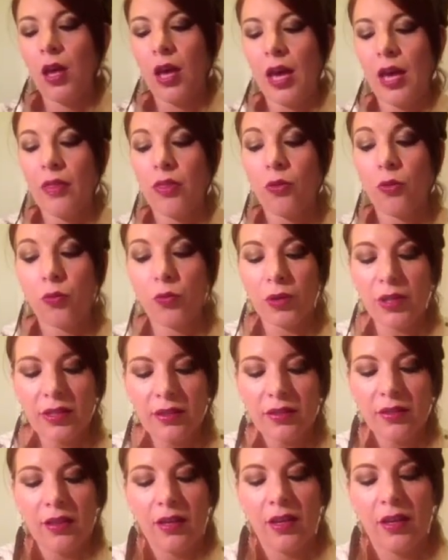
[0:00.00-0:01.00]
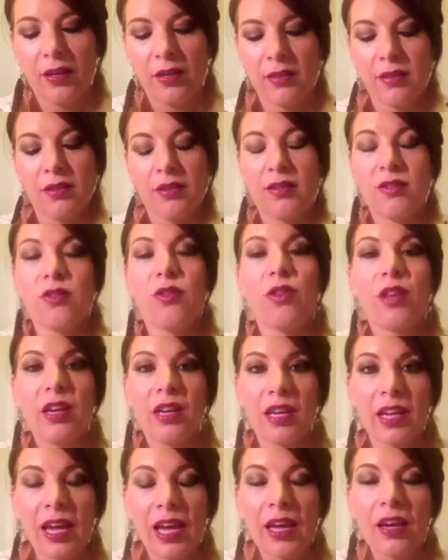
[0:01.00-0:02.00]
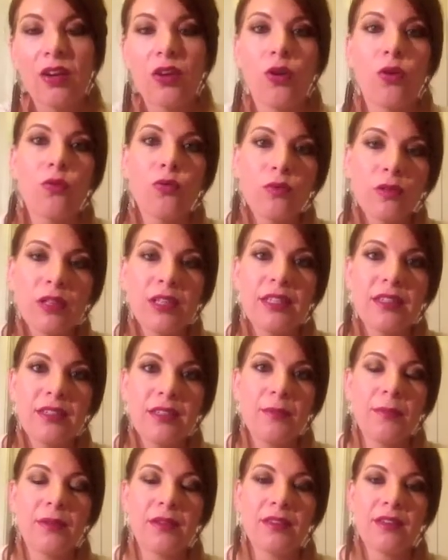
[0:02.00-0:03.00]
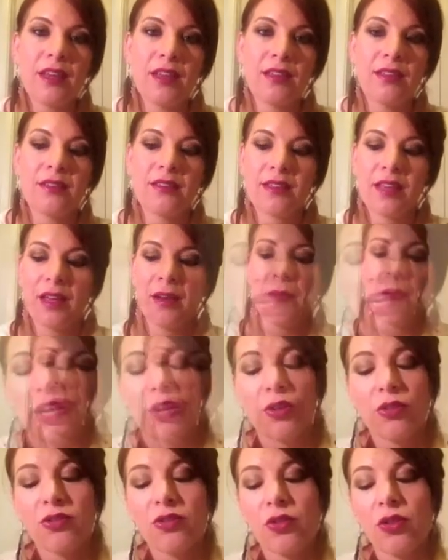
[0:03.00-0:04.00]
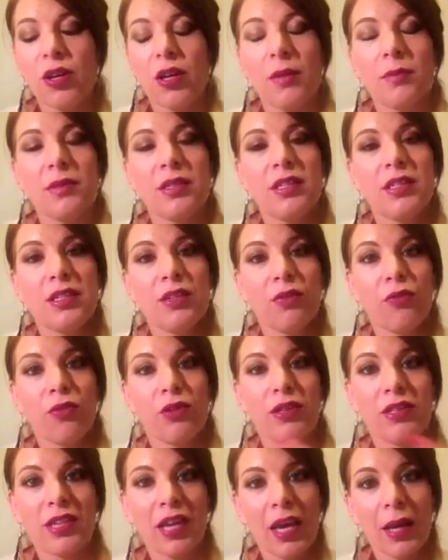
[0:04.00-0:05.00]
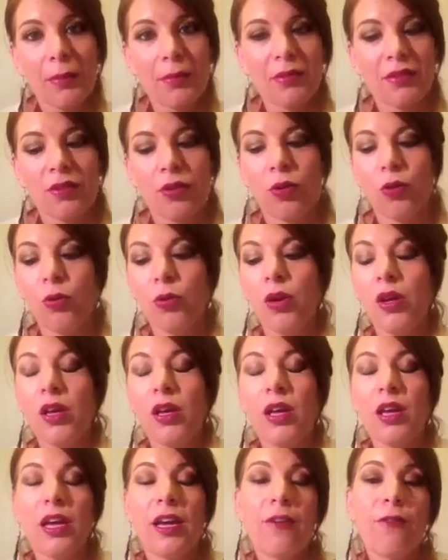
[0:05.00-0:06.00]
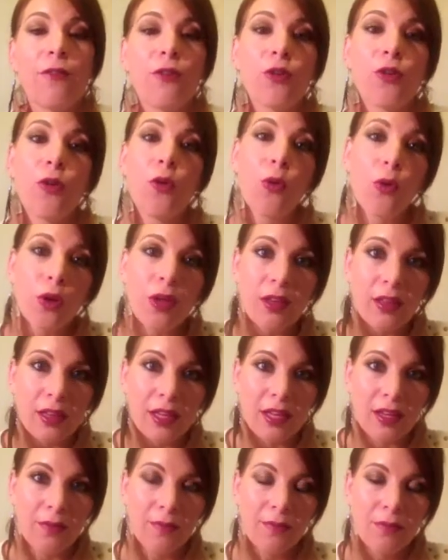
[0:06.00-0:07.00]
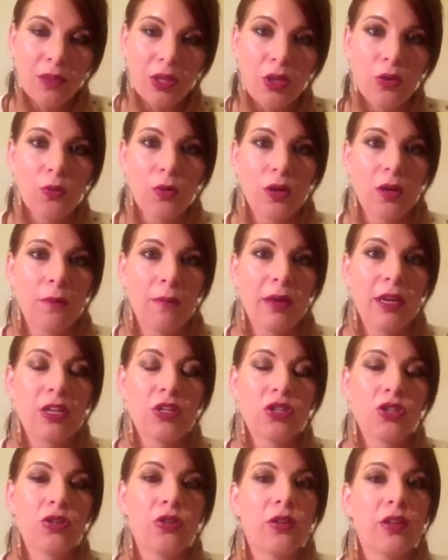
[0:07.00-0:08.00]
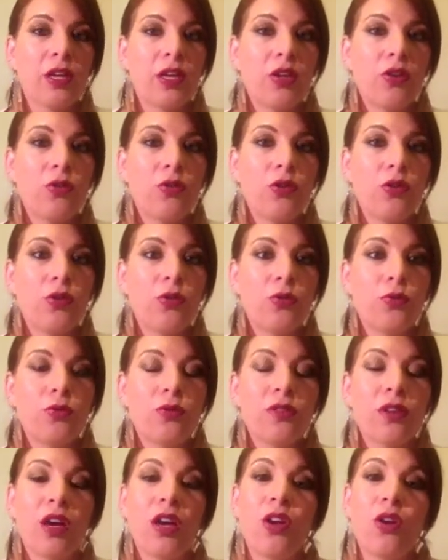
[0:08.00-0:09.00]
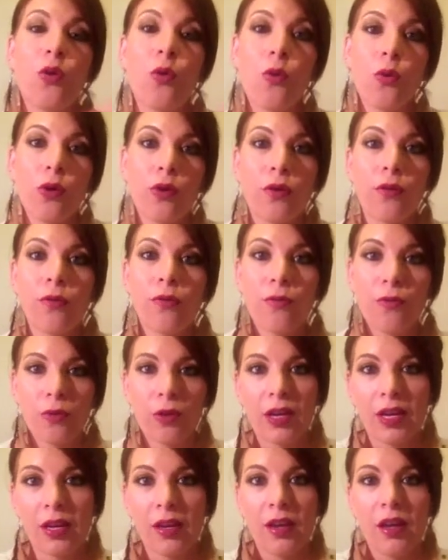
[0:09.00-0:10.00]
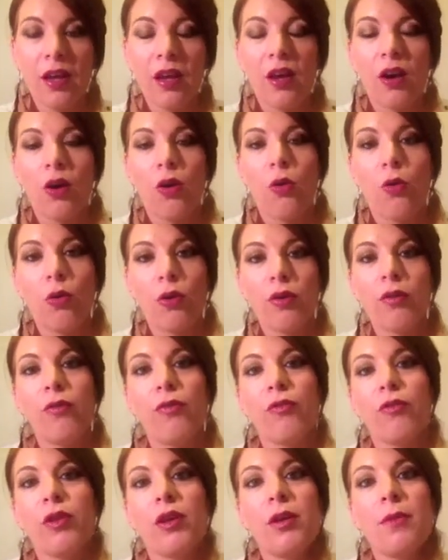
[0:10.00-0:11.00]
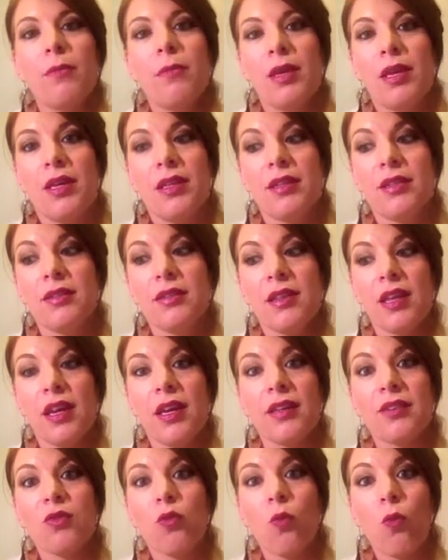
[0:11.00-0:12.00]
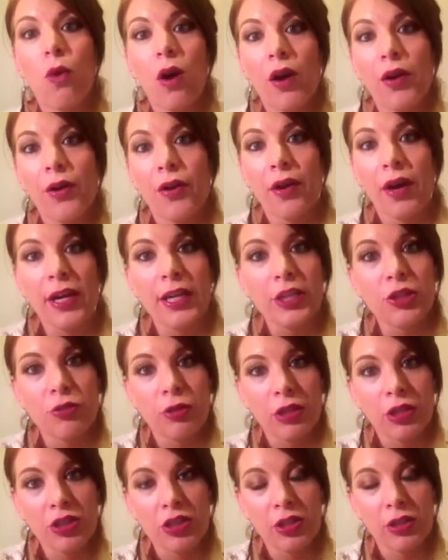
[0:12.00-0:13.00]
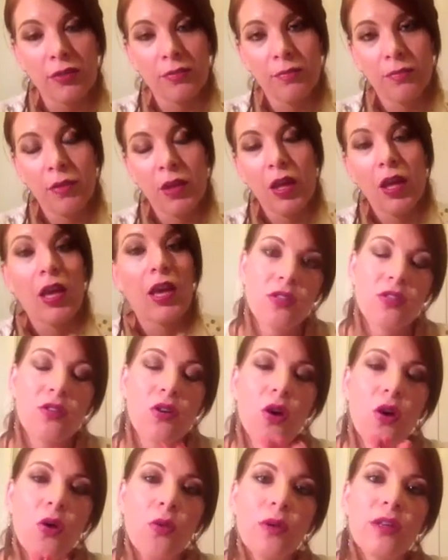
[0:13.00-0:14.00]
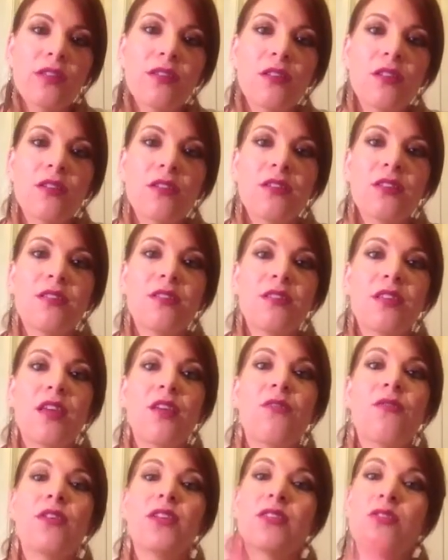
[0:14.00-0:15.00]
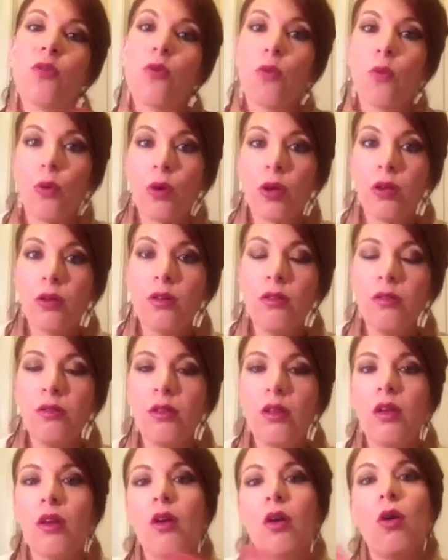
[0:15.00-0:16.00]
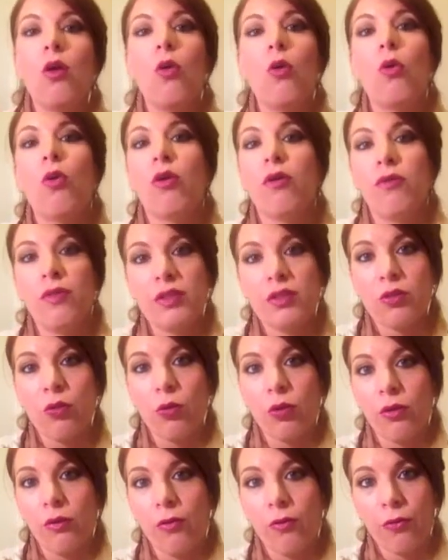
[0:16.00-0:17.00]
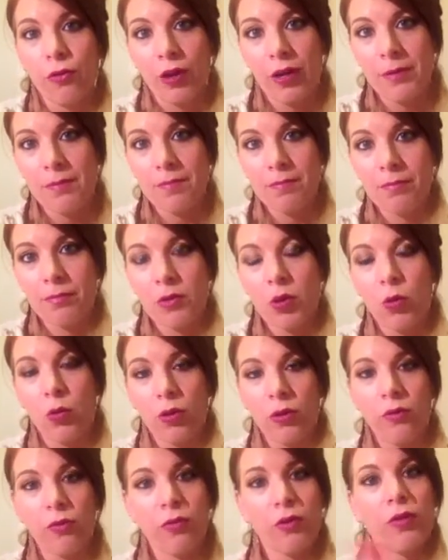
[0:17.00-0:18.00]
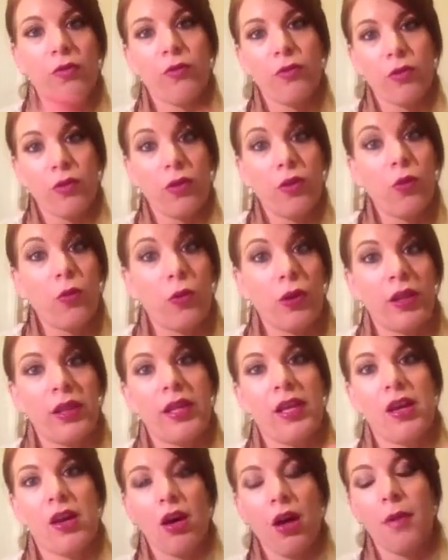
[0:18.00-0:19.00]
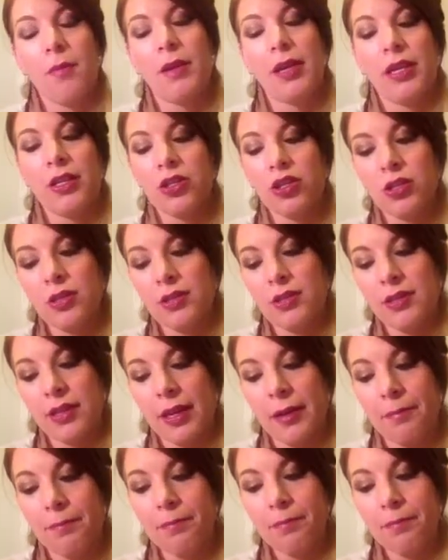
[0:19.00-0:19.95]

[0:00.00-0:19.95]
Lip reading: And the reason that is so that it can go really deep inside the skin. It also comes in different types. So if you're oily, you want to make sure that you use an oil-free. Oil-free means that it's water hydration. So always look to see if it's oil or if it's oil-free. Oil-free for the oily and combination skin.